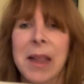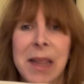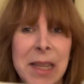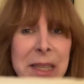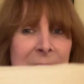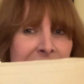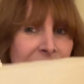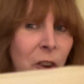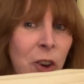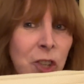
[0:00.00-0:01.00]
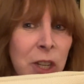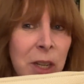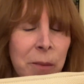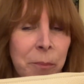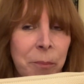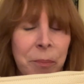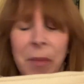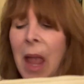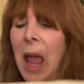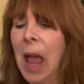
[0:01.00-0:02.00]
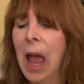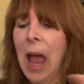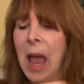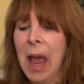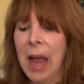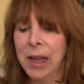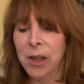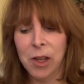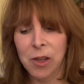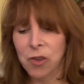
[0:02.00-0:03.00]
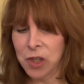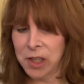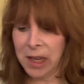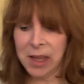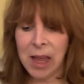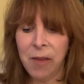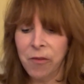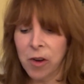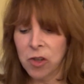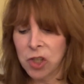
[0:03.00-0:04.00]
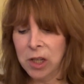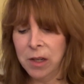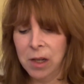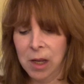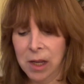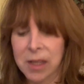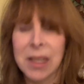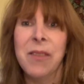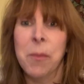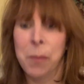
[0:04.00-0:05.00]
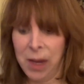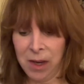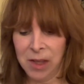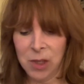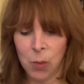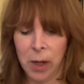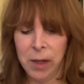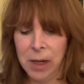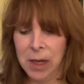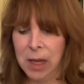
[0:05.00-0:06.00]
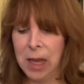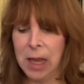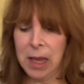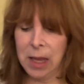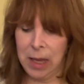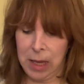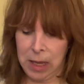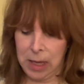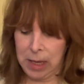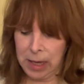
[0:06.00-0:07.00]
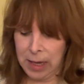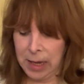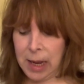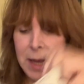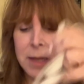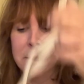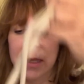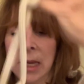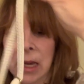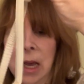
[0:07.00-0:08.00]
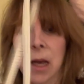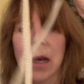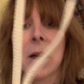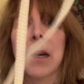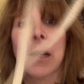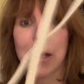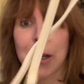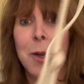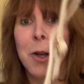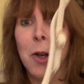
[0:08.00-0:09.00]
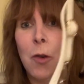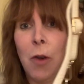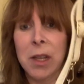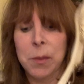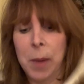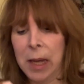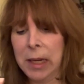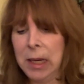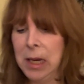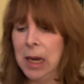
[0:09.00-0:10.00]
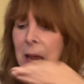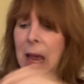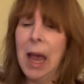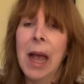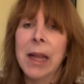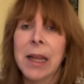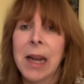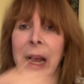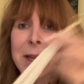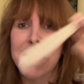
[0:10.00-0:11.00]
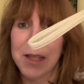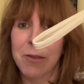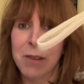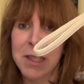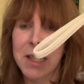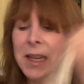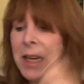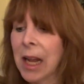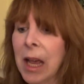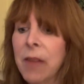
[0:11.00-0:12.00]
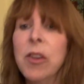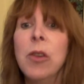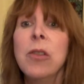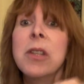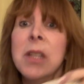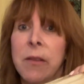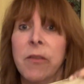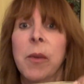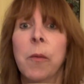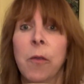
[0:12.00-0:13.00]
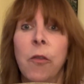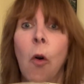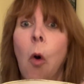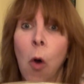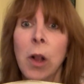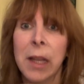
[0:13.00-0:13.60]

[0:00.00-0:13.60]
there's this version. And just like that version, it's even bigger, this one. It has the crossbody and it has the wristlet, and I have used it for all